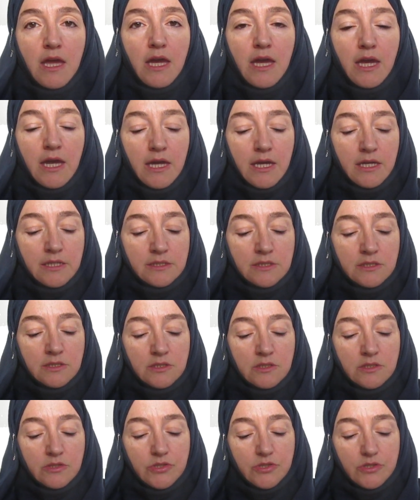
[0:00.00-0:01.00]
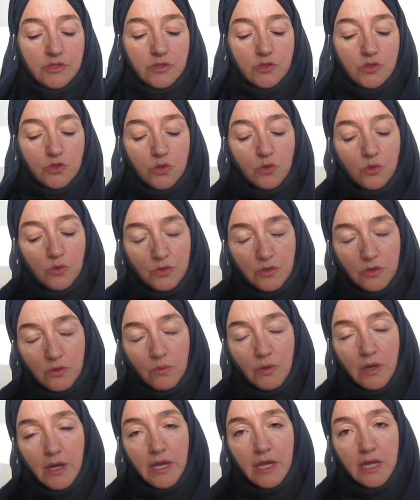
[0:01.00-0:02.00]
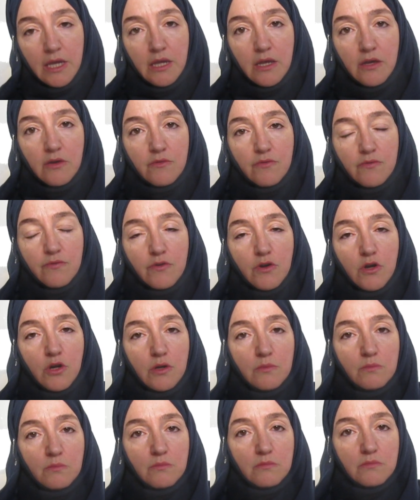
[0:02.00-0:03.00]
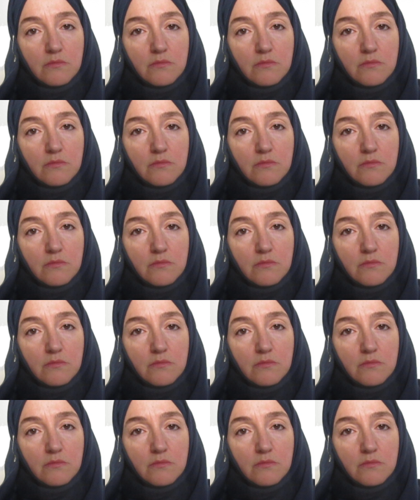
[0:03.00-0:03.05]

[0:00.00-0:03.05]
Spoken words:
and torn away from